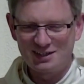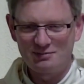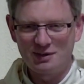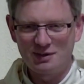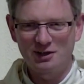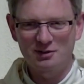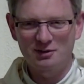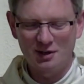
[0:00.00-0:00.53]

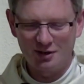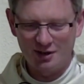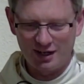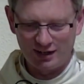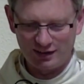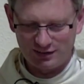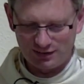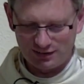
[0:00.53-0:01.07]
Margaret Mary
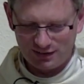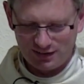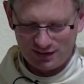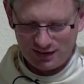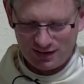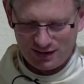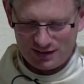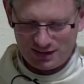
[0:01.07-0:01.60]
Alacoque
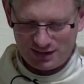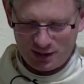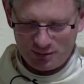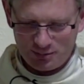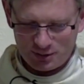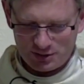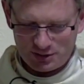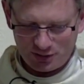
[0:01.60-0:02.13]
to help
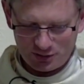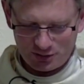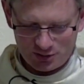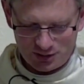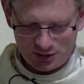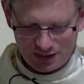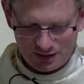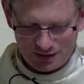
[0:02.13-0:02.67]
us to
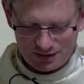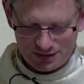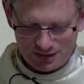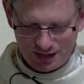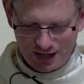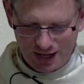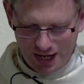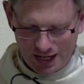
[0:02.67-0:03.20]
understand
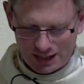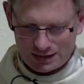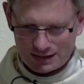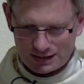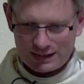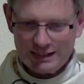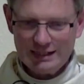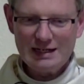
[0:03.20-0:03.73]
and
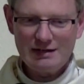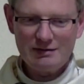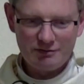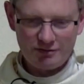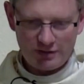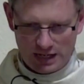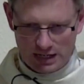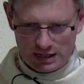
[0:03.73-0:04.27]
live
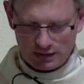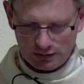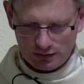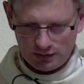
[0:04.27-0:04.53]
in